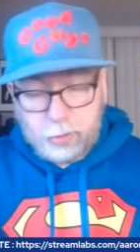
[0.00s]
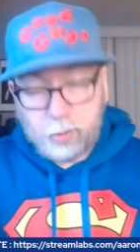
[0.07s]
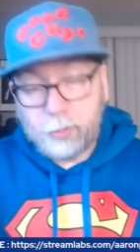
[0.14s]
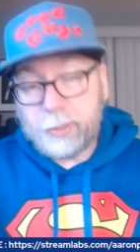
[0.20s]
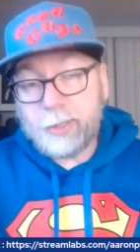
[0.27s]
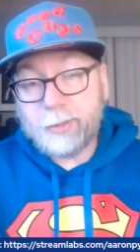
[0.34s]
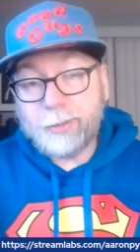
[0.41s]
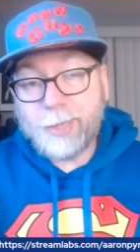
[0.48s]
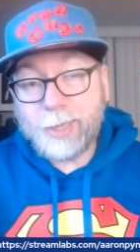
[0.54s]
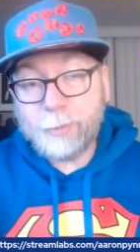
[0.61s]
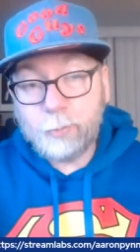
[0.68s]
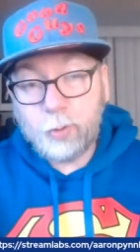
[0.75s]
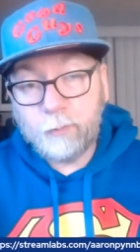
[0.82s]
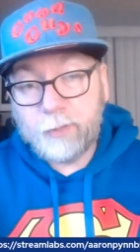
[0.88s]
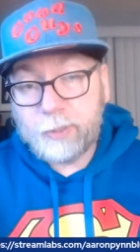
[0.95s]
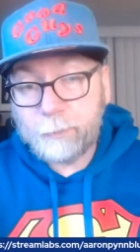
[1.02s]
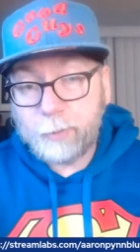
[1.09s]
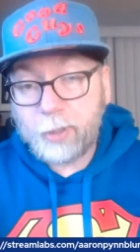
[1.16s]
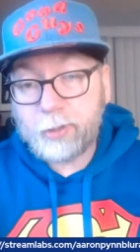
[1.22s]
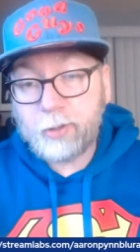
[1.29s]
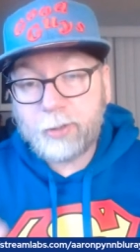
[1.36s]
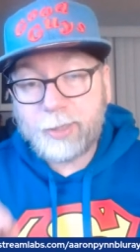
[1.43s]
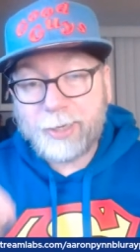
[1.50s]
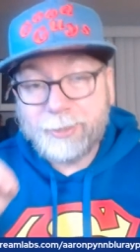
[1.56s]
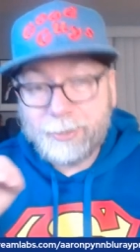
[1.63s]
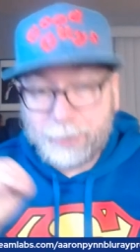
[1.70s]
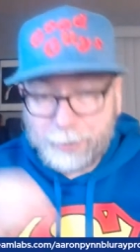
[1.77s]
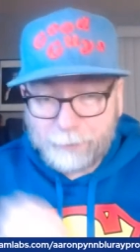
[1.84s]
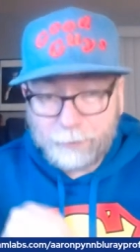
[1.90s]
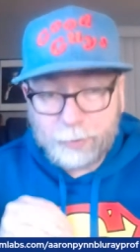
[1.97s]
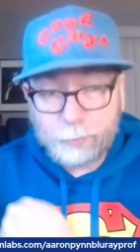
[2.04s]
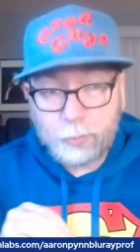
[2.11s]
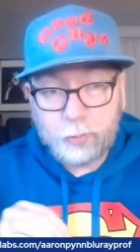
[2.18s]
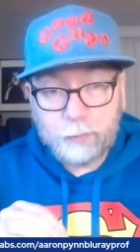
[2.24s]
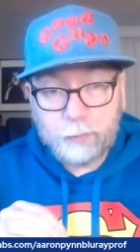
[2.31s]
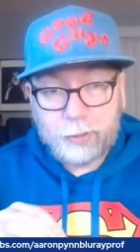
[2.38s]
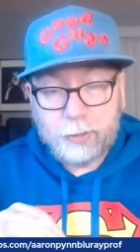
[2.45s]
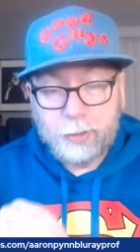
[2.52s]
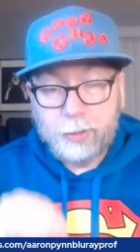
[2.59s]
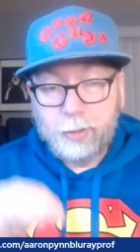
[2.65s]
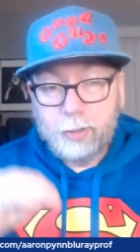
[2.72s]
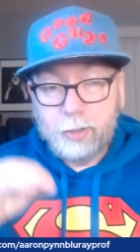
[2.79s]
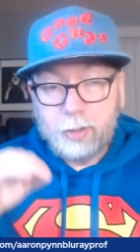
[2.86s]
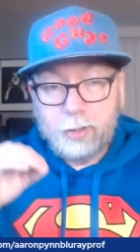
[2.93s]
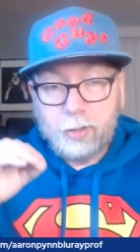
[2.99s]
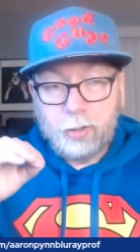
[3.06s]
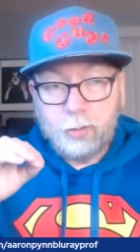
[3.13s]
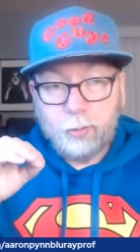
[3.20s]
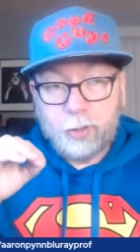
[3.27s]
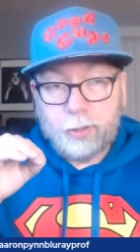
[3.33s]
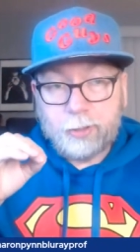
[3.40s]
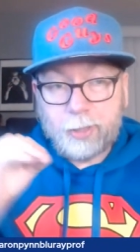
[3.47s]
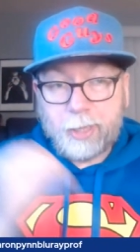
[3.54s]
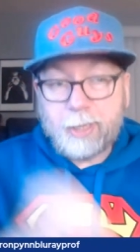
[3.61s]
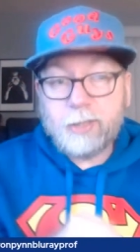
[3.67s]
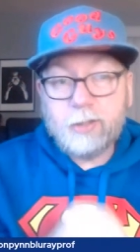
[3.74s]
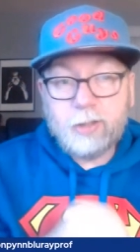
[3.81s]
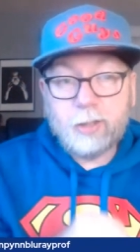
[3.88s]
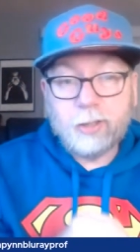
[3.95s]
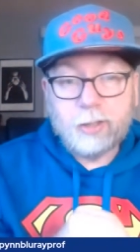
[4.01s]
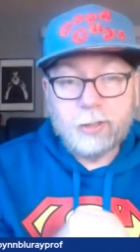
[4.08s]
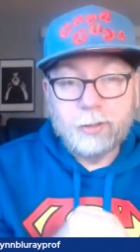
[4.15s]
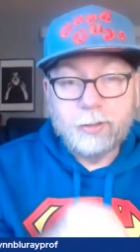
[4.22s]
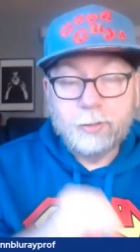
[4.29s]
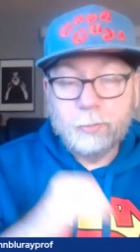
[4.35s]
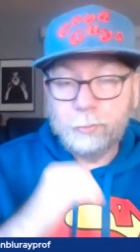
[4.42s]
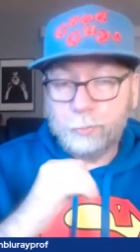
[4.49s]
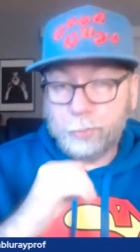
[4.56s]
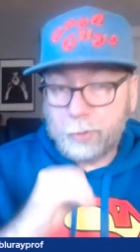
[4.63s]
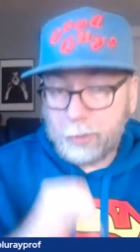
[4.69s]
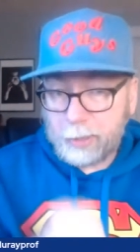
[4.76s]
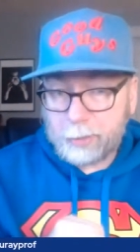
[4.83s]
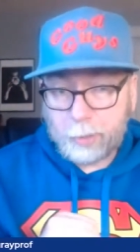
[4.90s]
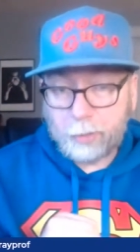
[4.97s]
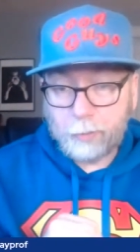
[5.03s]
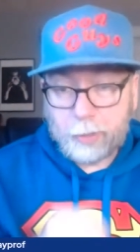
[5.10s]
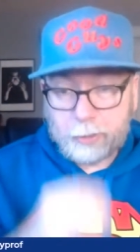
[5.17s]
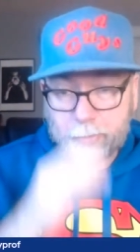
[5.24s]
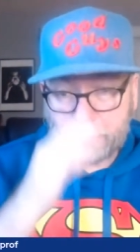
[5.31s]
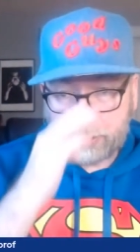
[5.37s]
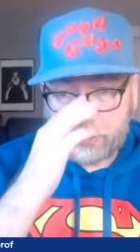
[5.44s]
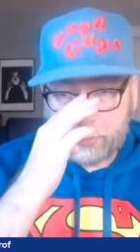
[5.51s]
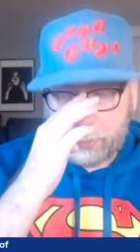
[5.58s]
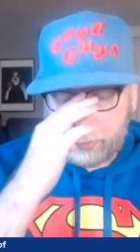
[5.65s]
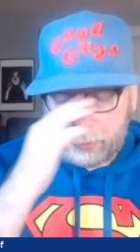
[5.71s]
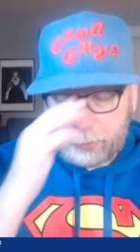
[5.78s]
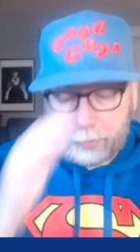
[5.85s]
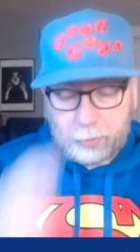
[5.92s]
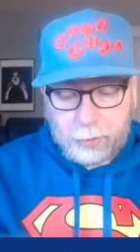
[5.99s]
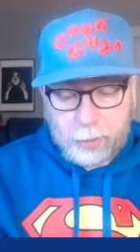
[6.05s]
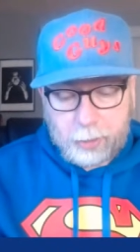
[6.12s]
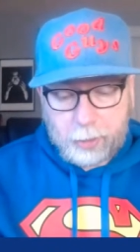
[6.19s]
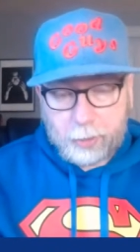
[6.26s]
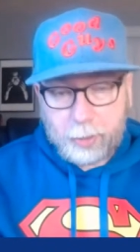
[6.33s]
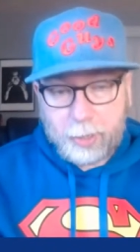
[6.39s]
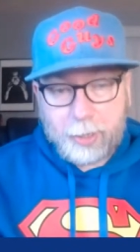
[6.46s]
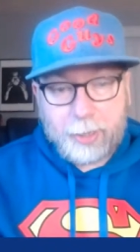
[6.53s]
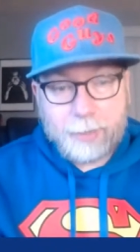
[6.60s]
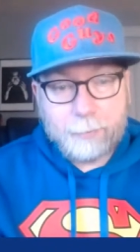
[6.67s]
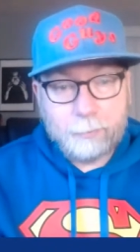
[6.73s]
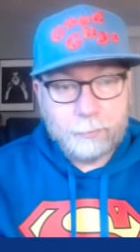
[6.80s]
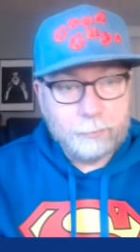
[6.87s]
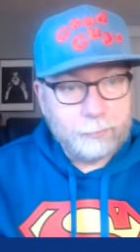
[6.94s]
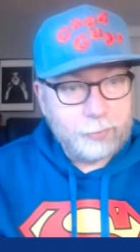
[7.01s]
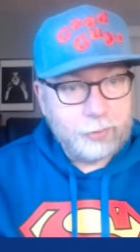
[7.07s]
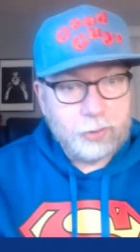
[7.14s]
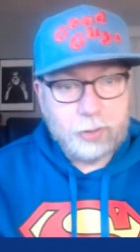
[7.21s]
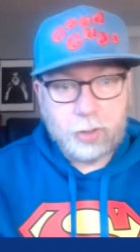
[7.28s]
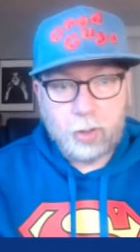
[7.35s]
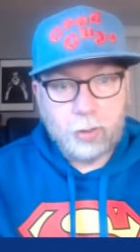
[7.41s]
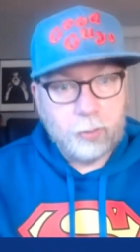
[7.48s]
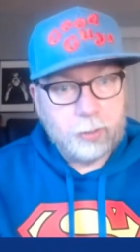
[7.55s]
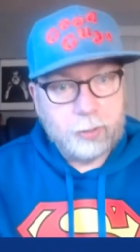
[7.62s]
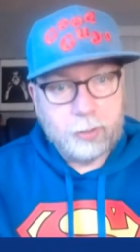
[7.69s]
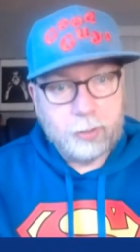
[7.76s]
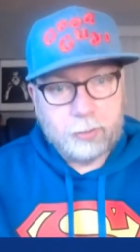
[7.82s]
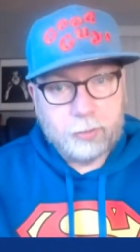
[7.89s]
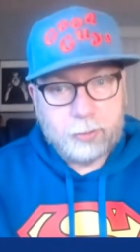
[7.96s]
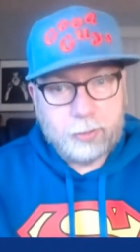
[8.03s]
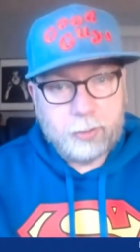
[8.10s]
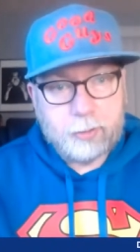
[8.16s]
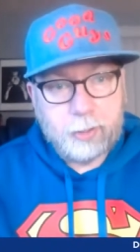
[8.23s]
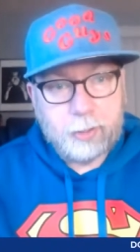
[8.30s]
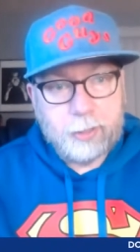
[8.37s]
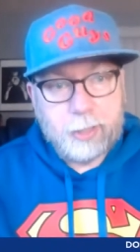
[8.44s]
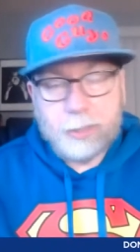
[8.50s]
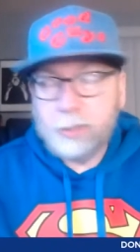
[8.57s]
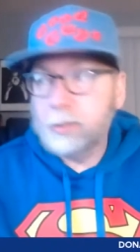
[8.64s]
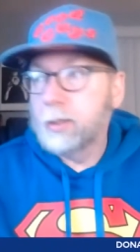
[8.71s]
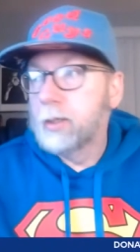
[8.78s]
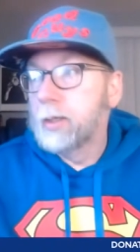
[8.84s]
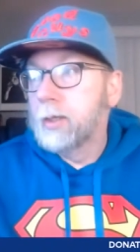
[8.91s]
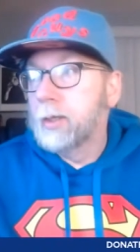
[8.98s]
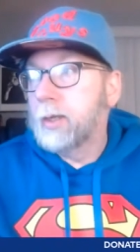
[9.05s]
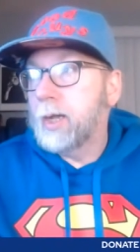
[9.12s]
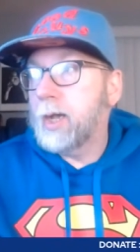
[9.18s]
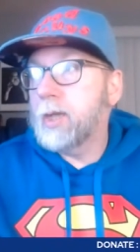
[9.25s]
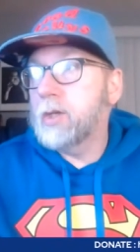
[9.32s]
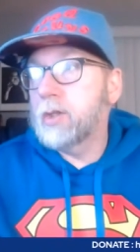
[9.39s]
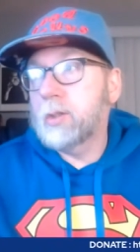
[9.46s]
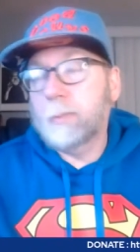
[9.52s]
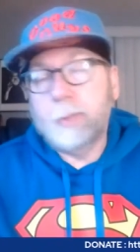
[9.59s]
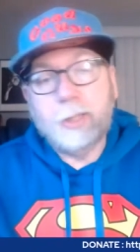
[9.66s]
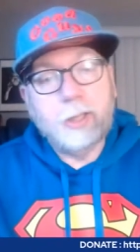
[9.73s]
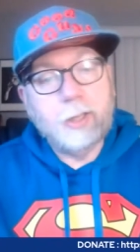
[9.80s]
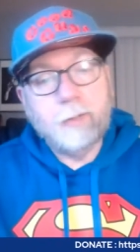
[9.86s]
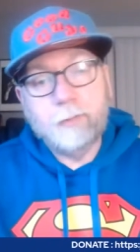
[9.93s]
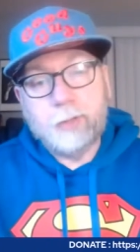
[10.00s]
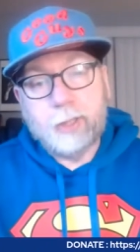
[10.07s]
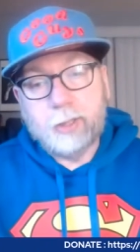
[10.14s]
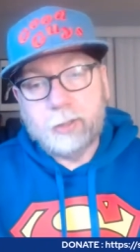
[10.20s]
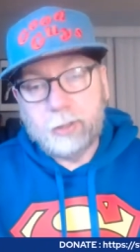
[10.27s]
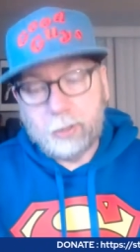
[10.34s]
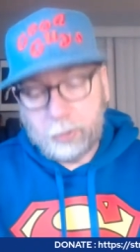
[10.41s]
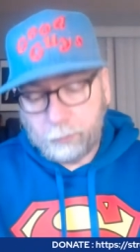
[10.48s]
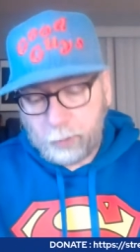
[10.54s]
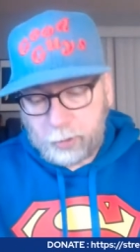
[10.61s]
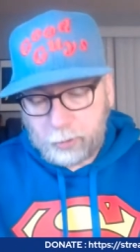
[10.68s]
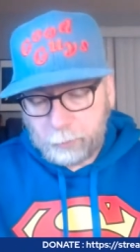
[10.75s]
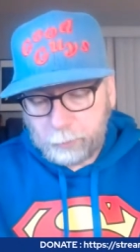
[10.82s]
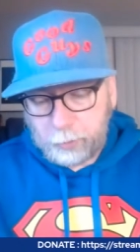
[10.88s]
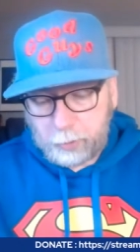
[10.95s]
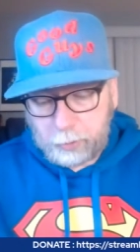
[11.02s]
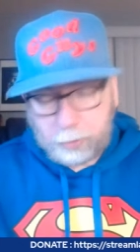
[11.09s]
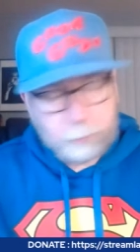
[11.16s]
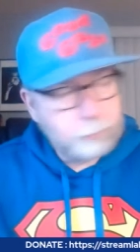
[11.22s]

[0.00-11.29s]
So you get 10 movies, plus you get a TV movie with Angelian playing Mae West. And I'm so into seeing that. I used to be in love with Angelian. Rest in peace.